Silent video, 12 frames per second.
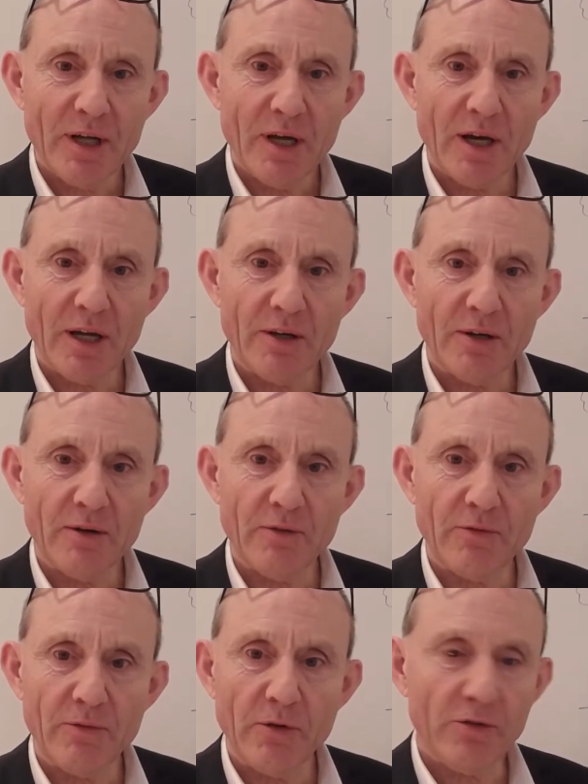and
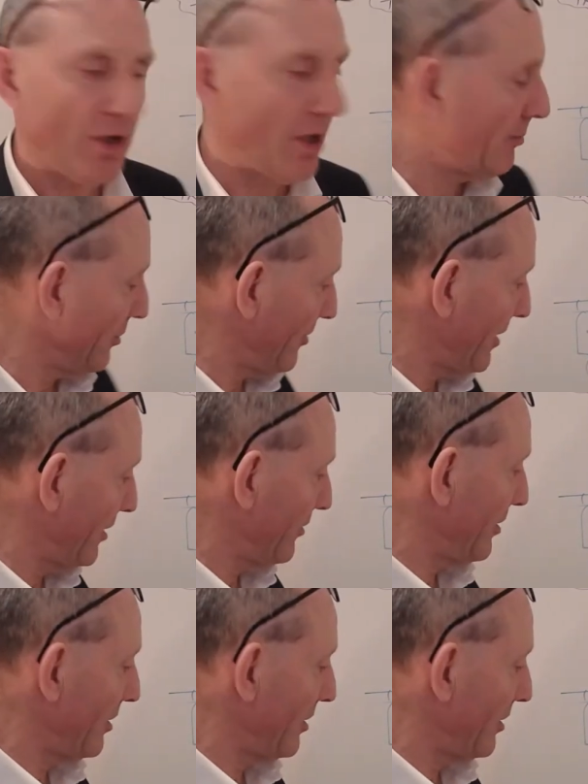diffusion happens faster,